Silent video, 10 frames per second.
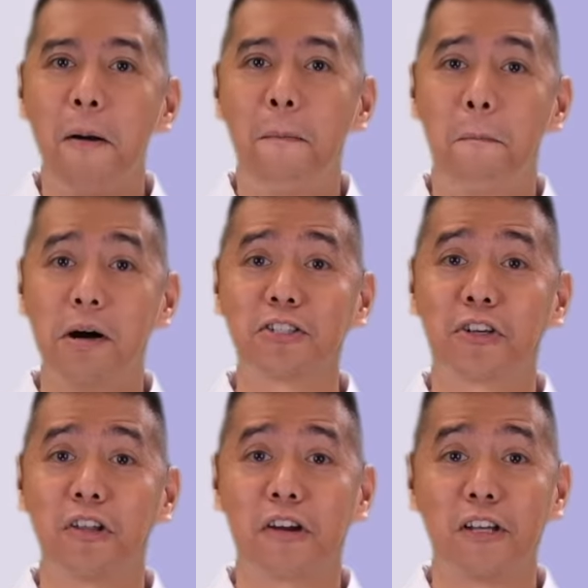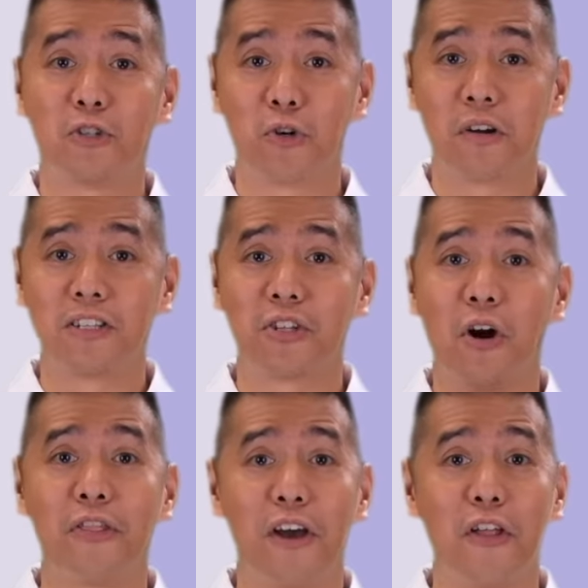Muscular endurance,
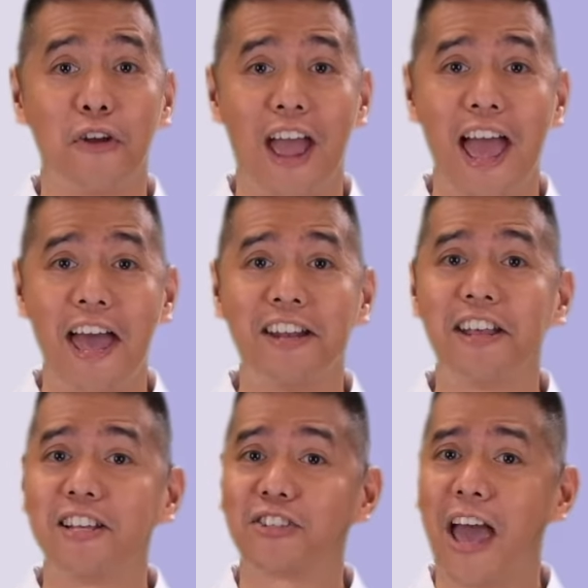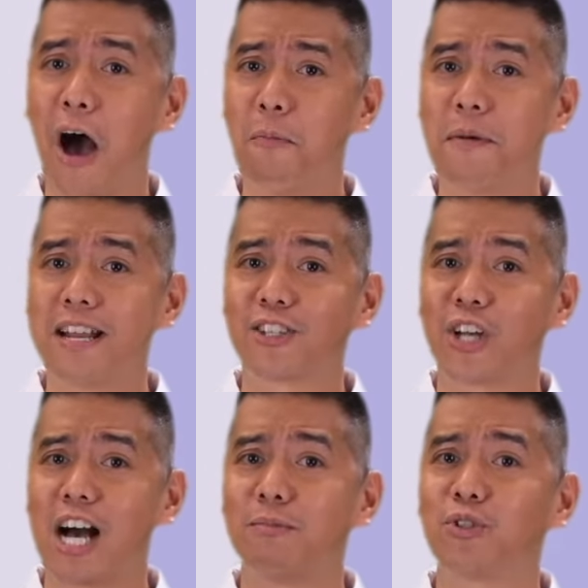on the other hand, is how many
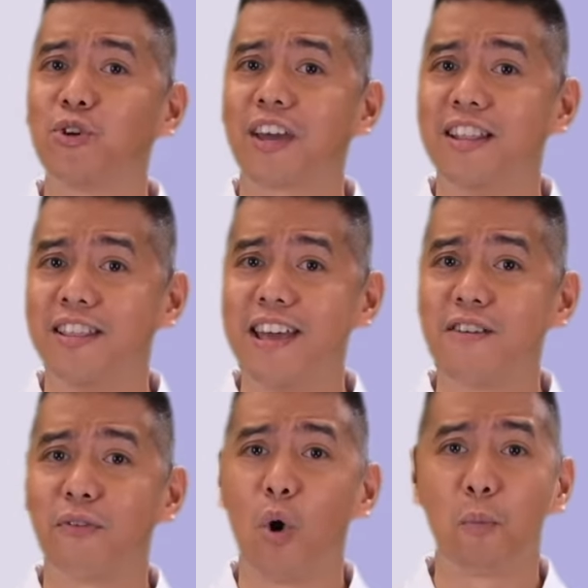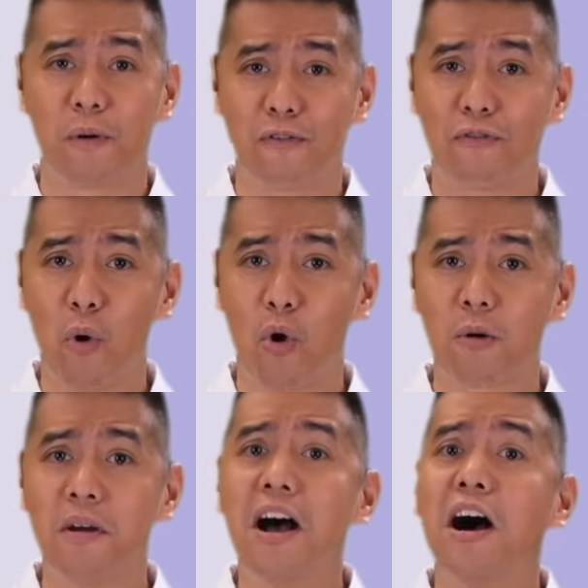times you can lift or
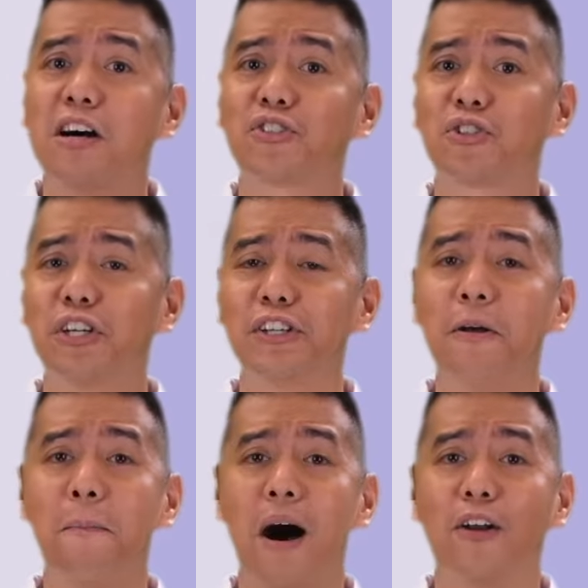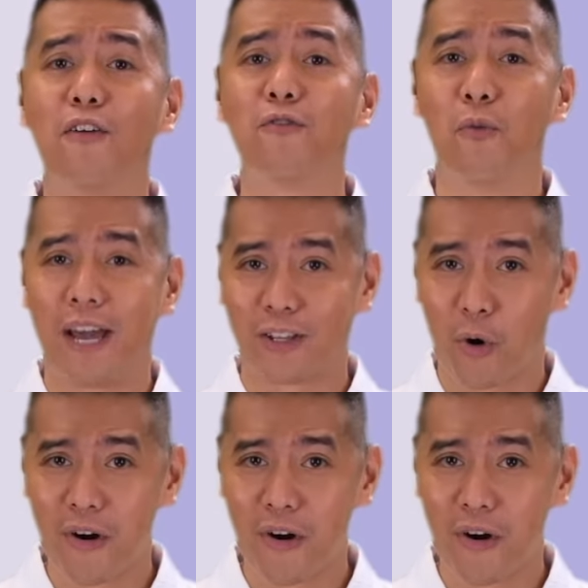perform a certain amount of weight or